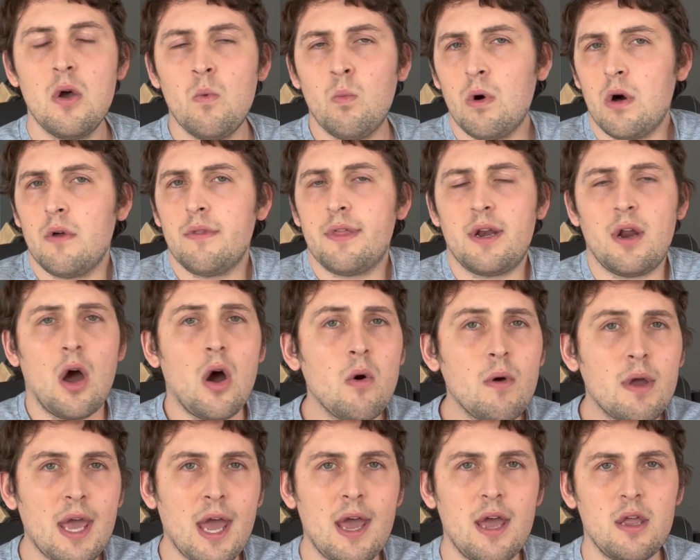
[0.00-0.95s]
Well, then,
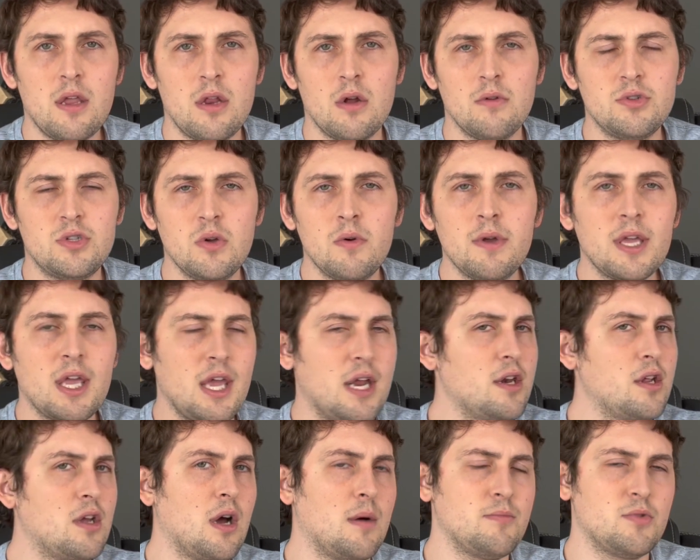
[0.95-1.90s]
okay, doing
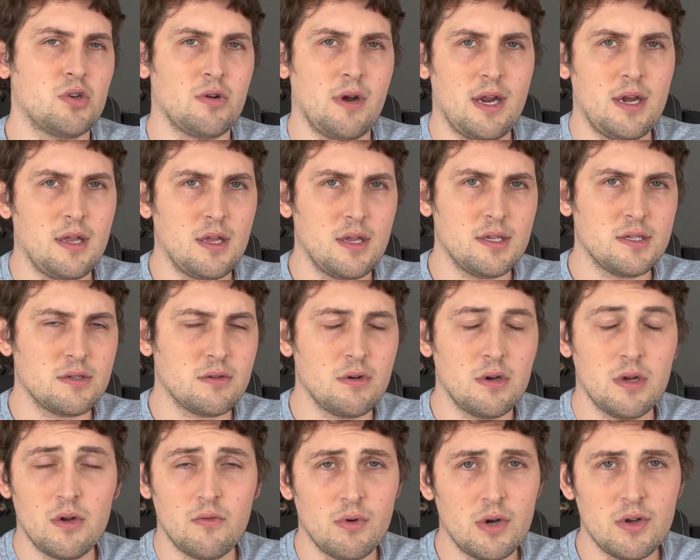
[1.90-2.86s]
income trading is a
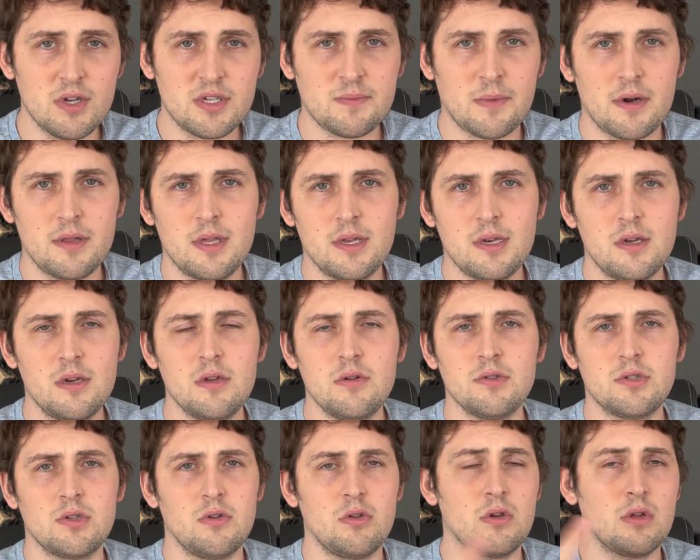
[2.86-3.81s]
really smart thing to do.
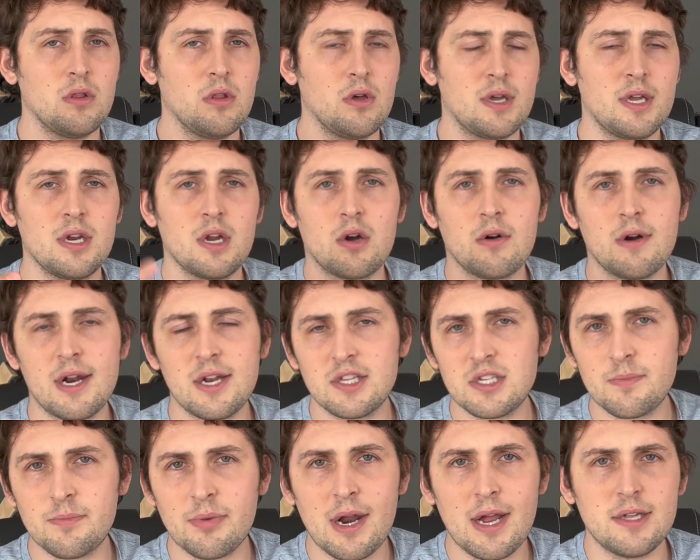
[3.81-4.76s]
So you could look into credit
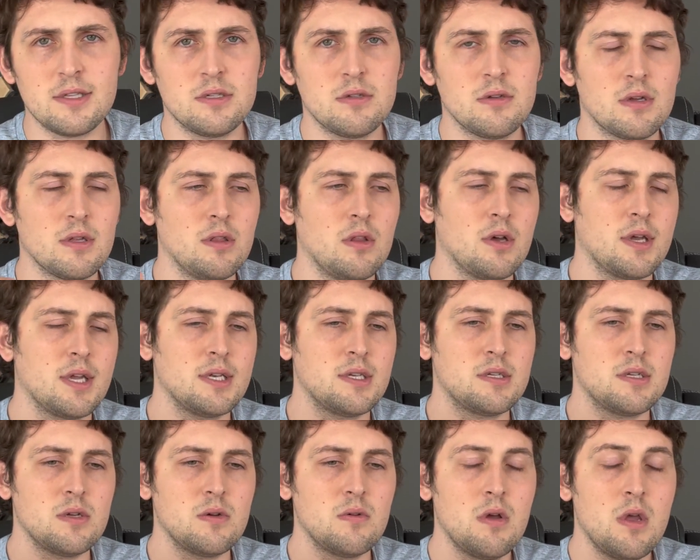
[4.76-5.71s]
spreads. You could look
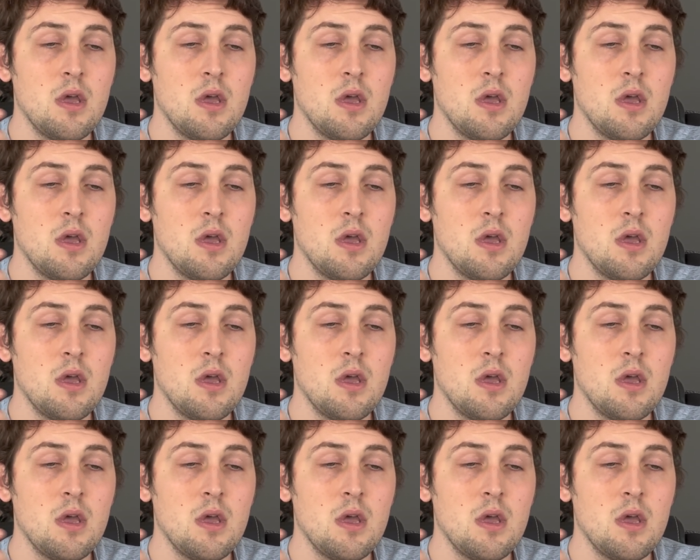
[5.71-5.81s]
into,